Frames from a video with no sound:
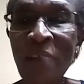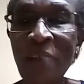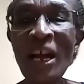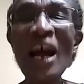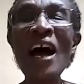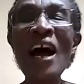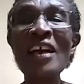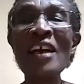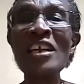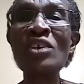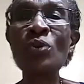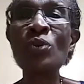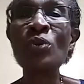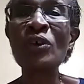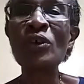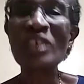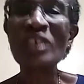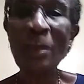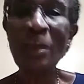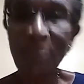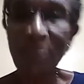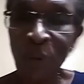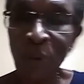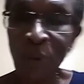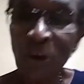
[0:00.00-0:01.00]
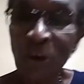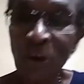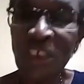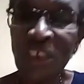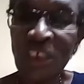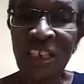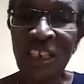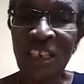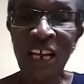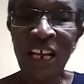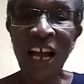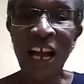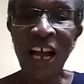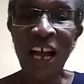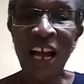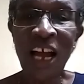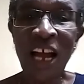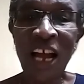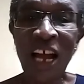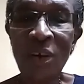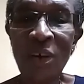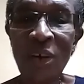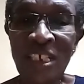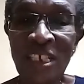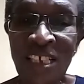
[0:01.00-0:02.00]
and it will support
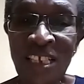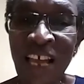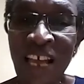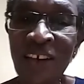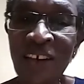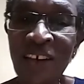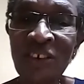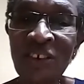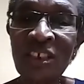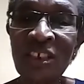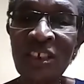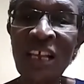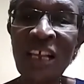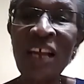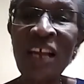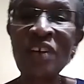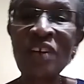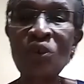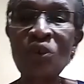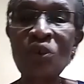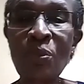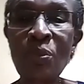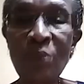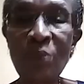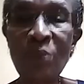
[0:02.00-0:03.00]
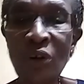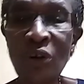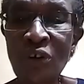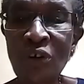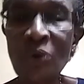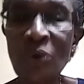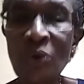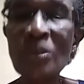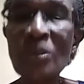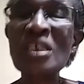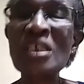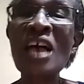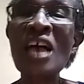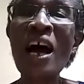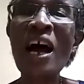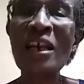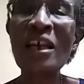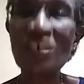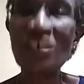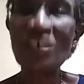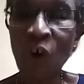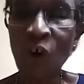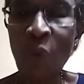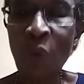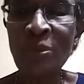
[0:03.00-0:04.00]
our cells to produce at
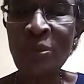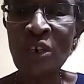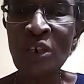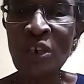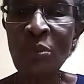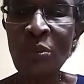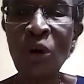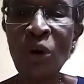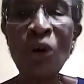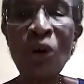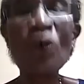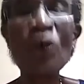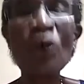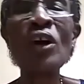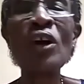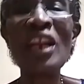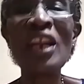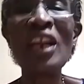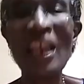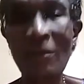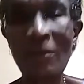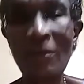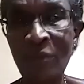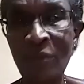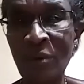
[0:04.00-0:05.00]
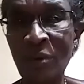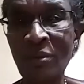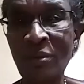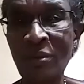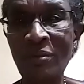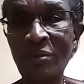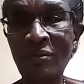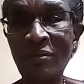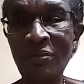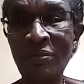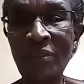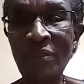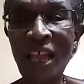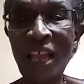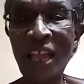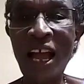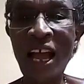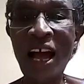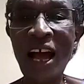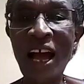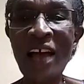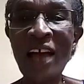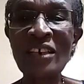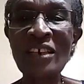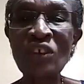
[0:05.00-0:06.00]
optimal level. And
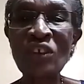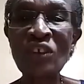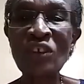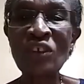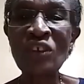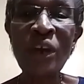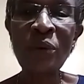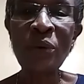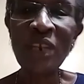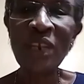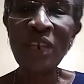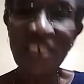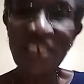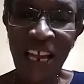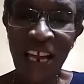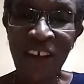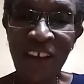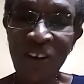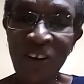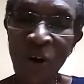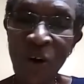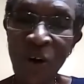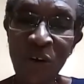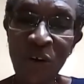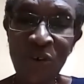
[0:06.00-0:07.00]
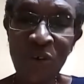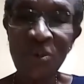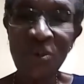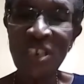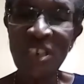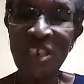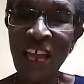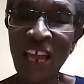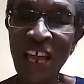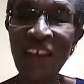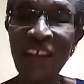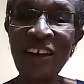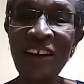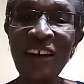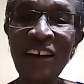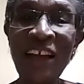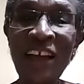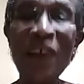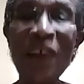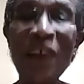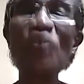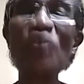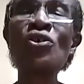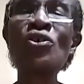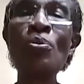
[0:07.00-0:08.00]
so when we take Cocutain,
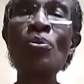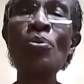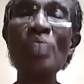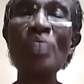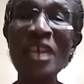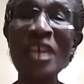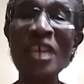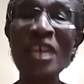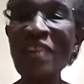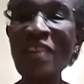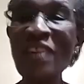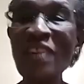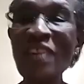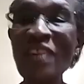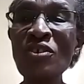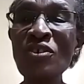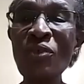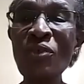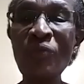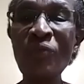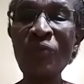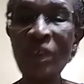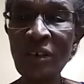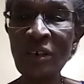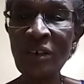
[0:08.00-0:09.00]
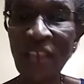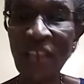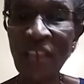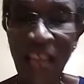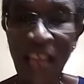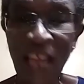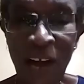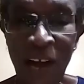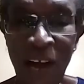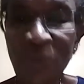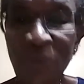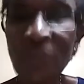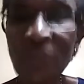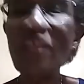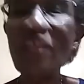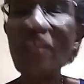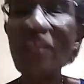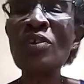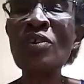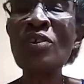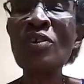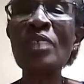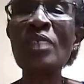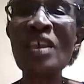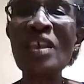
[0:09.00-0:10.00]
you begin to feel healthy, you
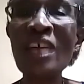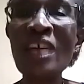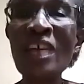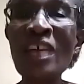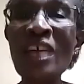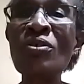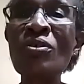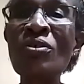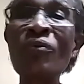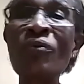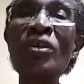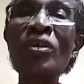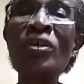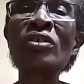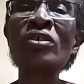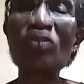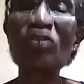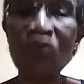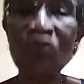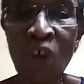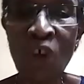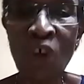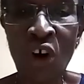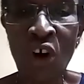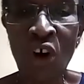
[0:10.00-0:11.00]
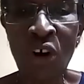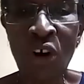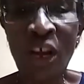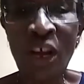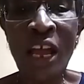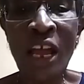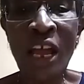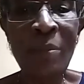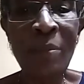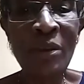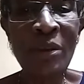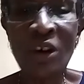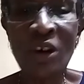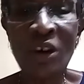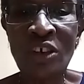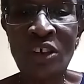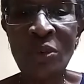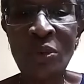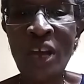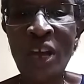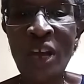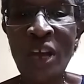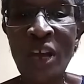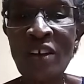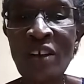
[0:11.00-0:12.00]
begin to feel strong, because we
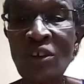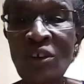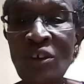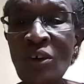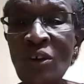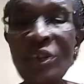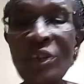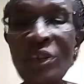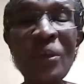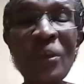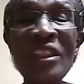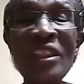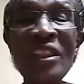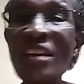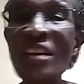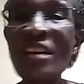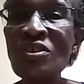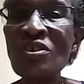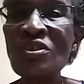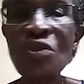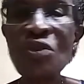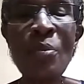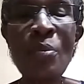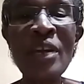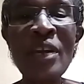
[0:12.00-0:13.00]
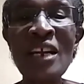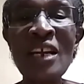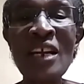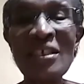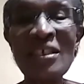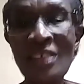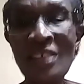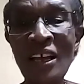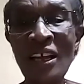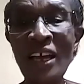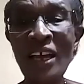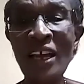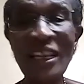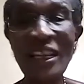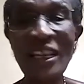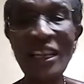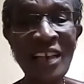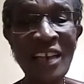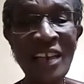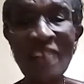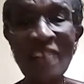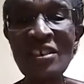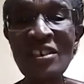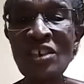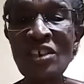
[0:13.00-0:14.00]
are told within 2 minutes, it
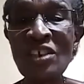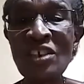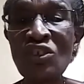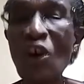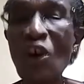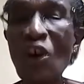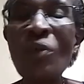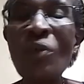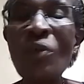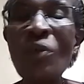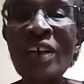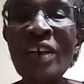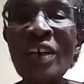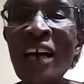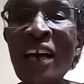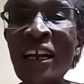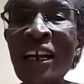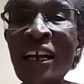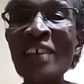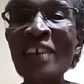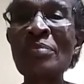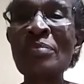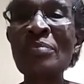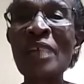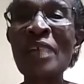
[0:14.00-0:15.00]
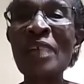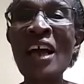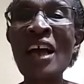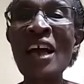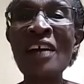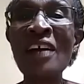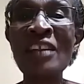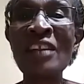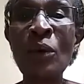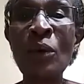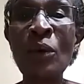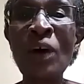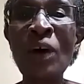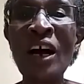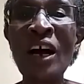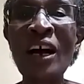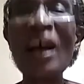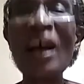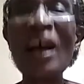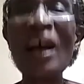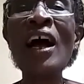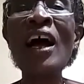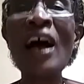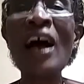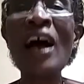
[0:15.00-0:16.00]
has dissolved and has begun the work.
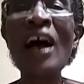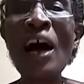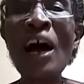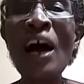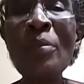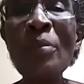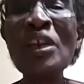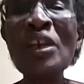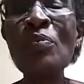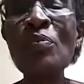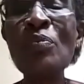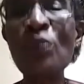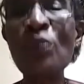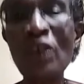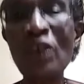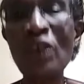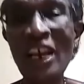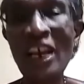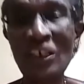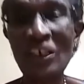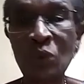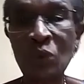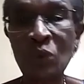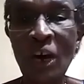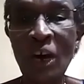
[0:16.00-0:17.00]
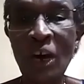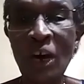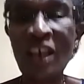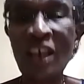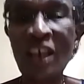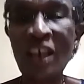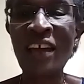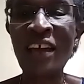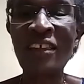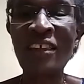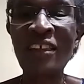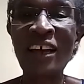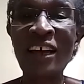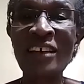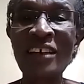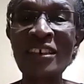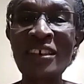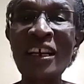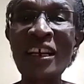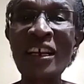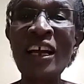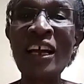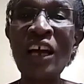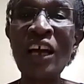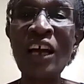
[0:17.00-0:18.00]
How many products work like that?
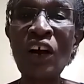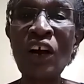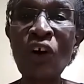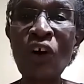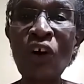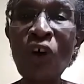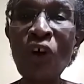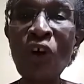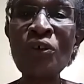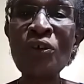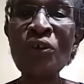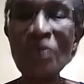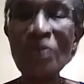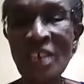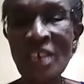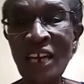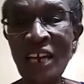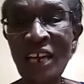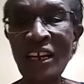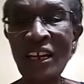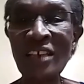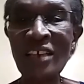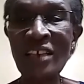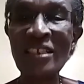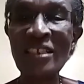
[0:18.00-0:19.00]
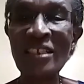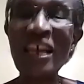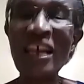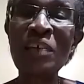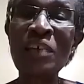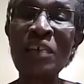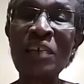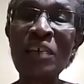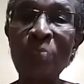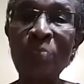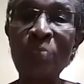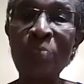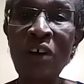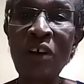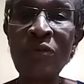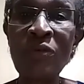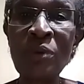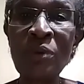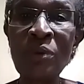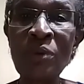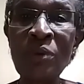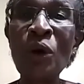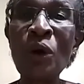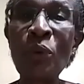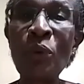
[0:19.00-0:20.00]
Cocutain is that powerful.
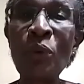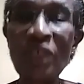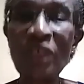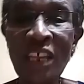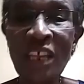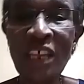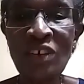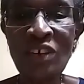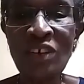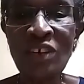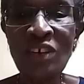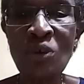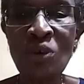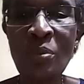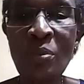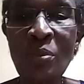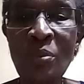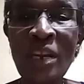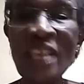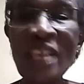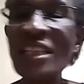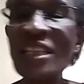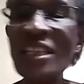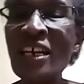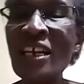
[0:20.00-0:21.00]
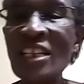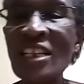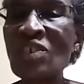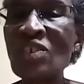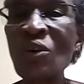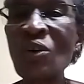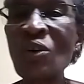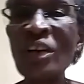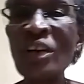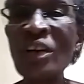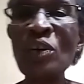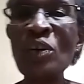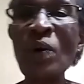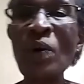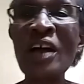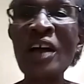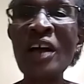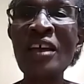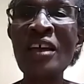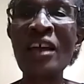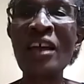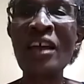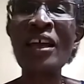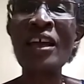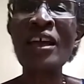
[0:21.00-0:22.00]
Within 2 minutes, it is already
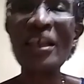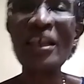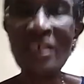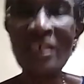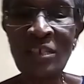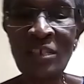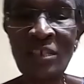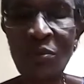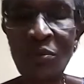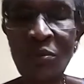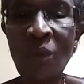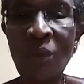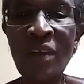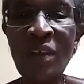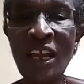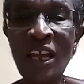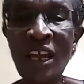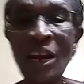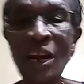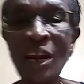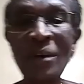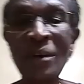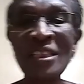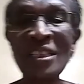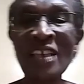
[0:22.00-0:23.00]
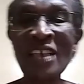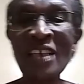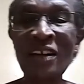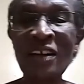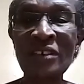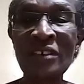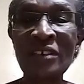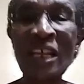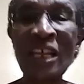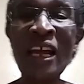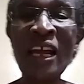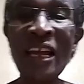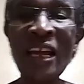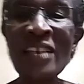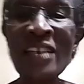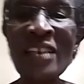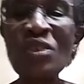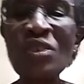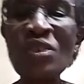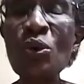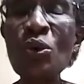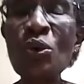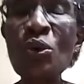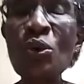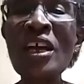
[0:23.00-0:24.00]
working. It is moving in our cells. It's
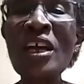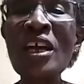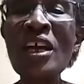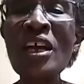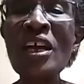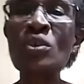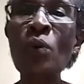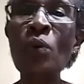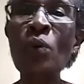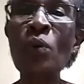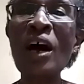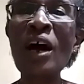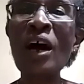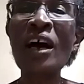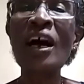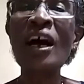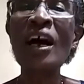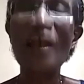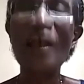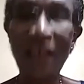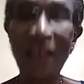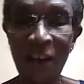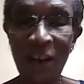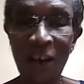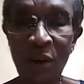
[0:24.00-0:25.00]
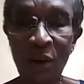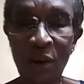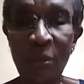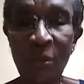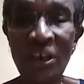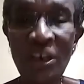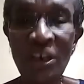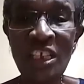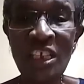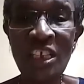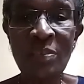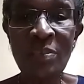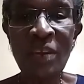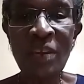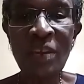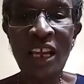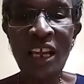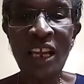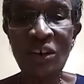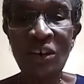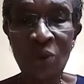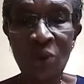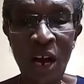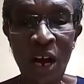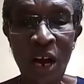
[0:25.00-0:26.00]
doing its work, and our bodies begin to
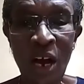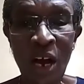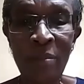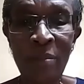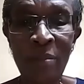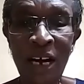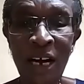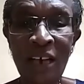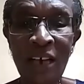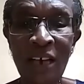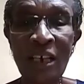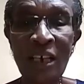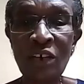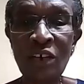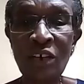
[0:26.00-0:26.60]
come back to